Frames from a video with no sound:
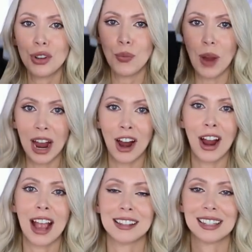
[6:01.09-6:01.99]
you can
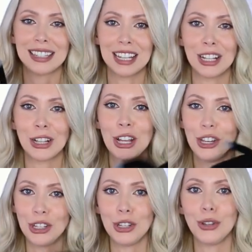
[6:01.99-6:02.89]
wear and still
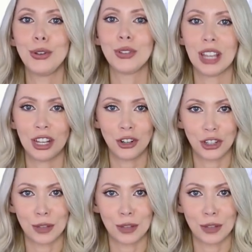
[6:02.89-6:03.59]
use your